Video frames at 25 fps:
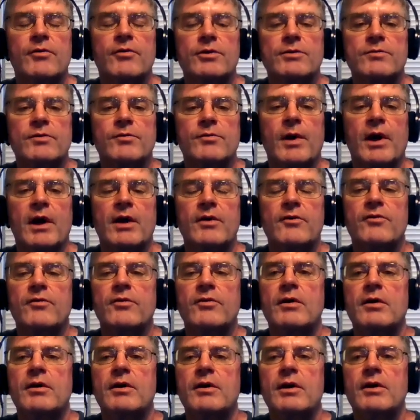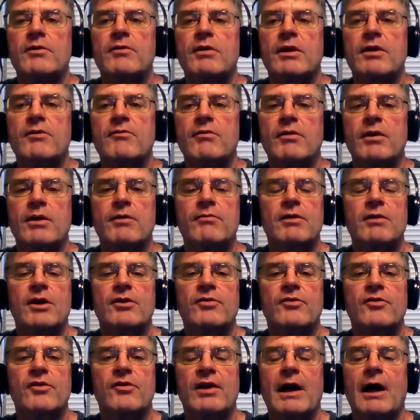first response. It
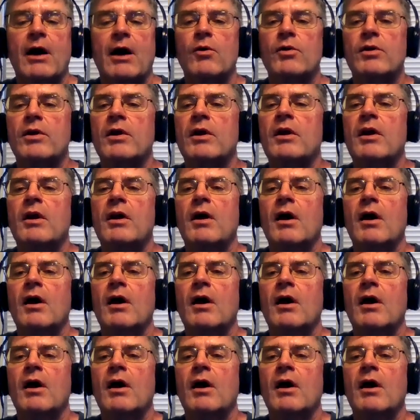fleshes it out.